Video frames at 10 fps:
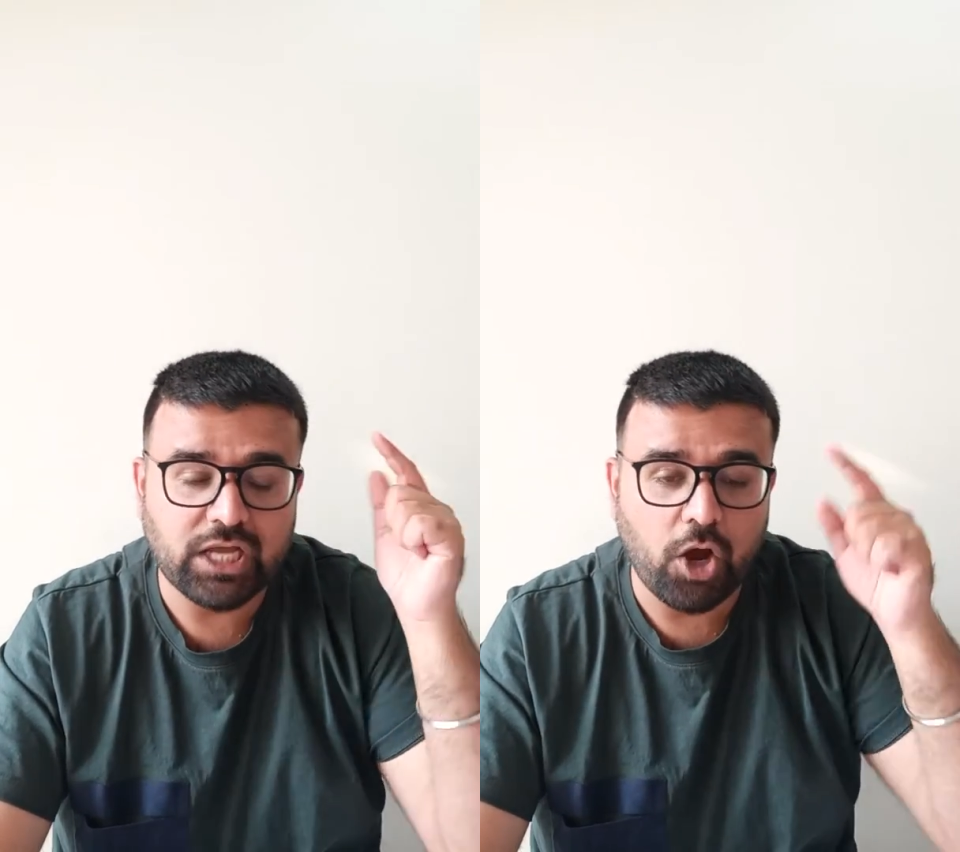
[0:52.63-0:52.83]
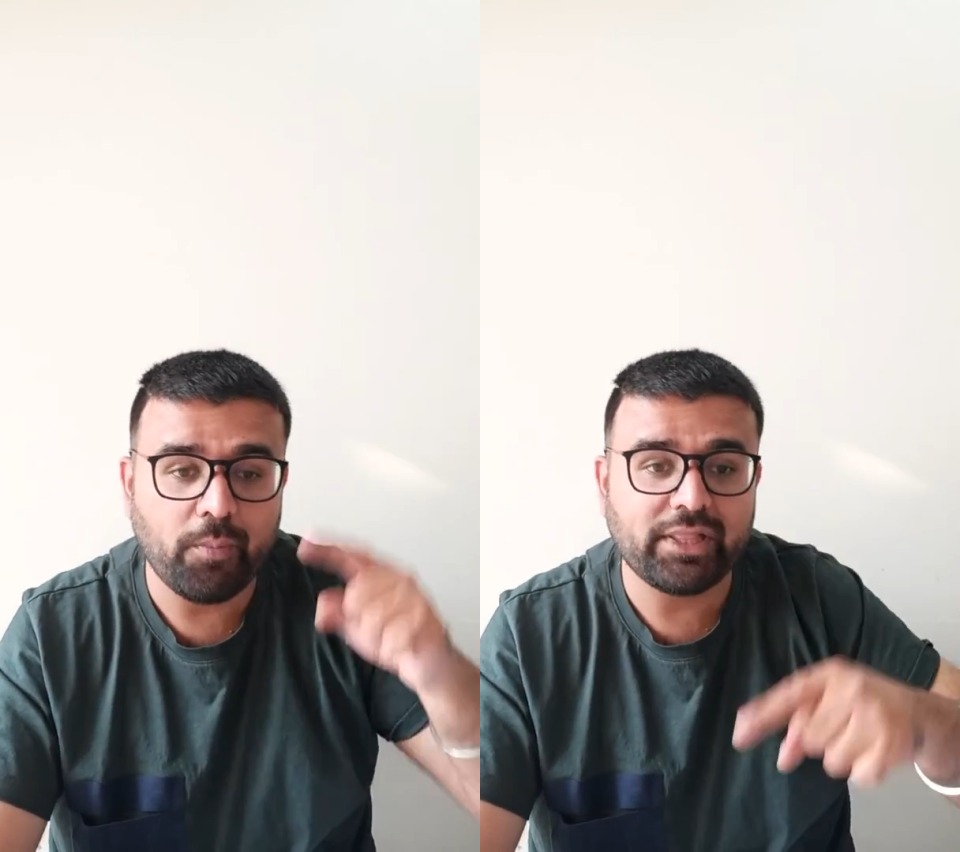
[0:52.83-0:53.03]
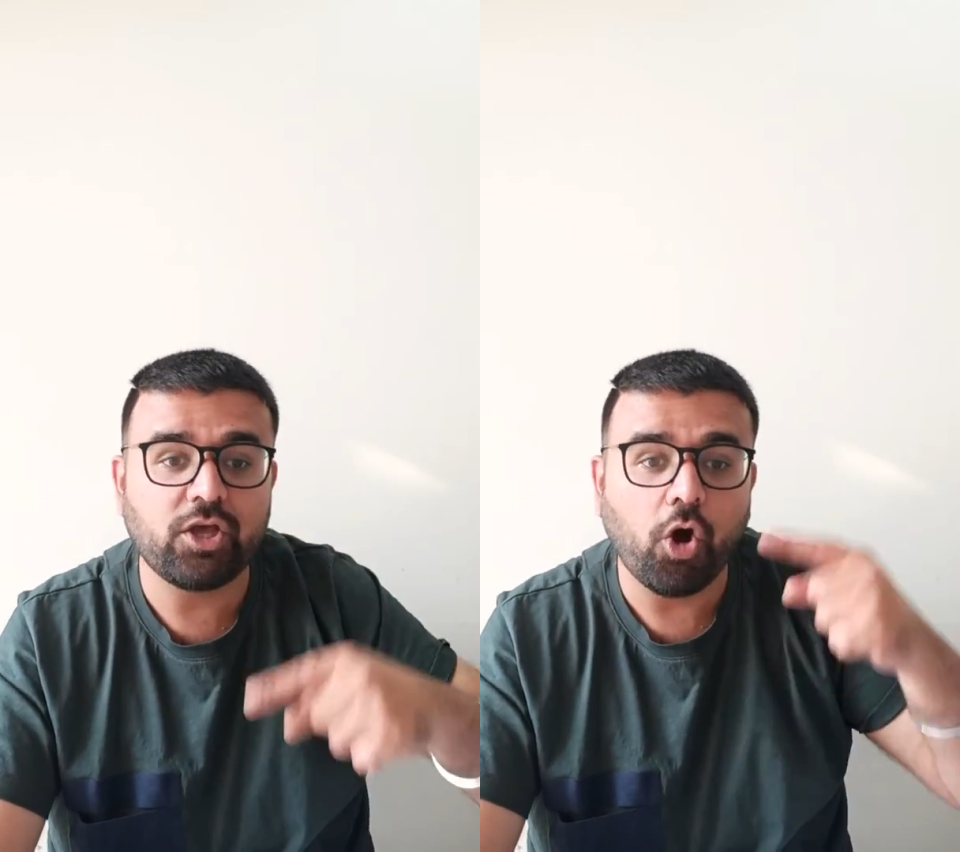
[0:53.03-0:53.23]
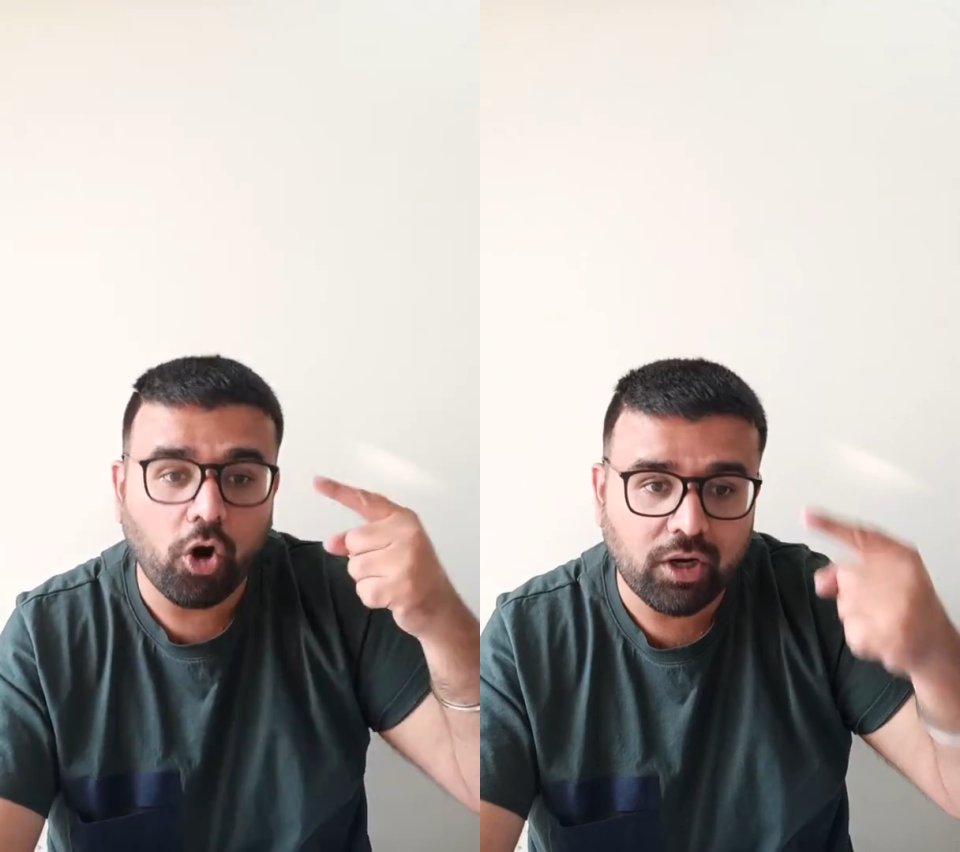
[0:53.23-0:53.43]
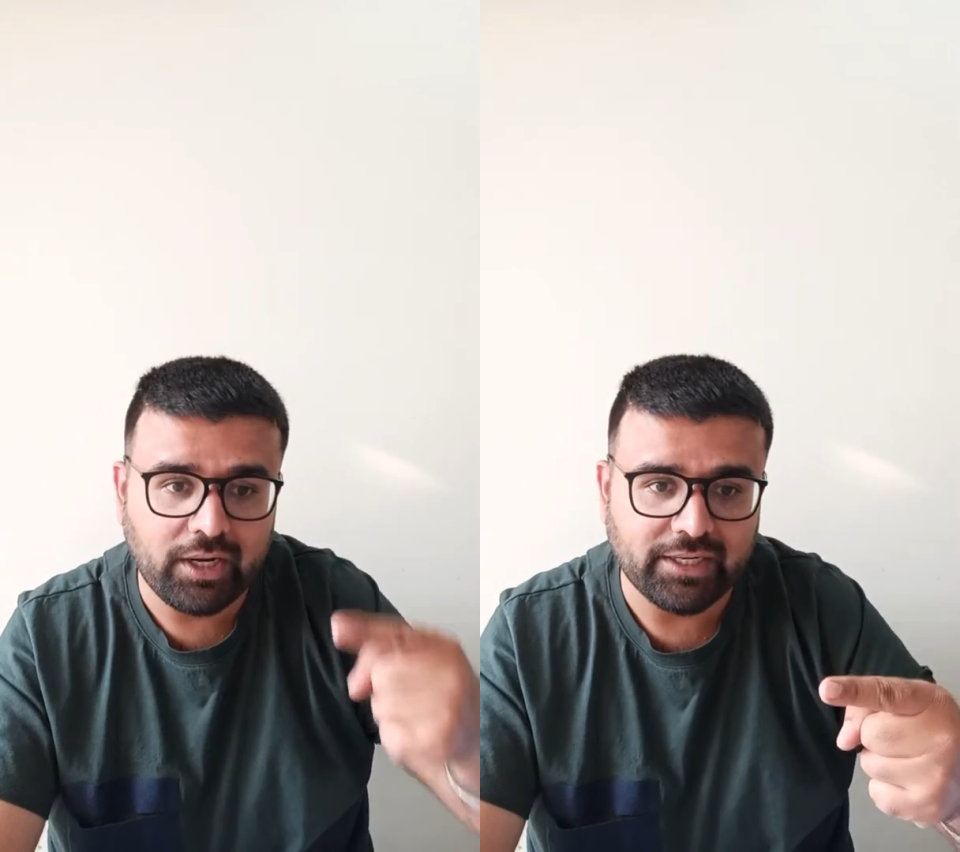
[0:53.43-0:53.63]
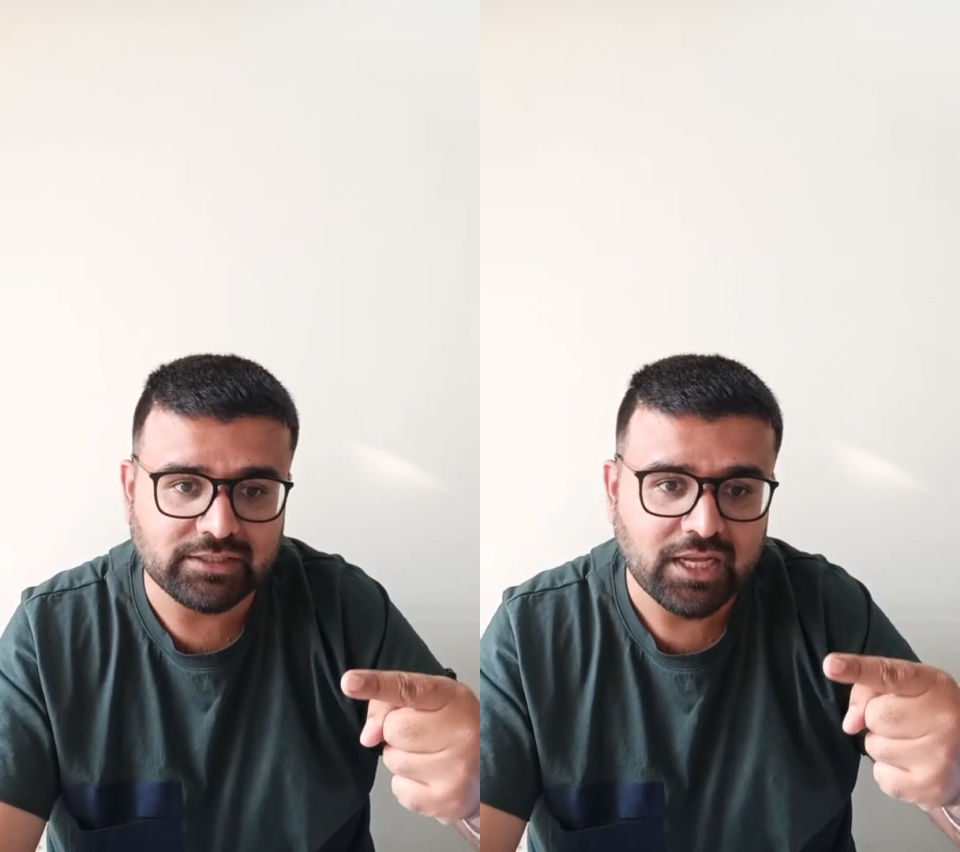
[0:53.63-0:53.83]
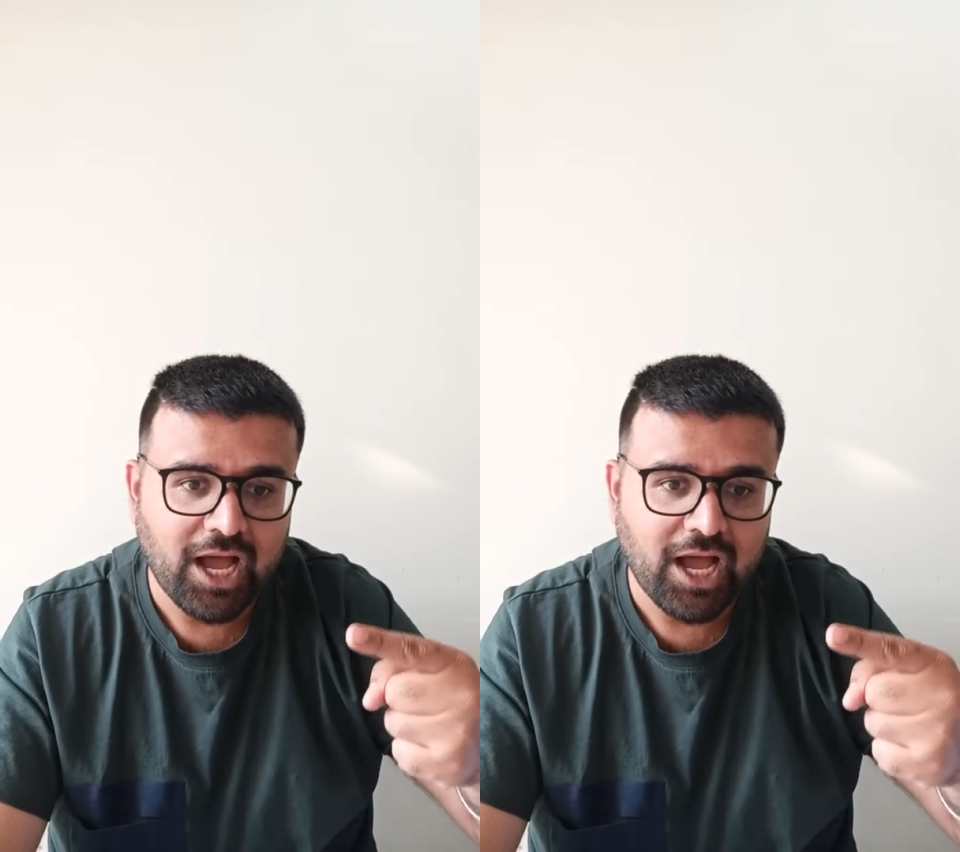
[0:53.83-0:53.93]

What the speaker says: how many hot leads,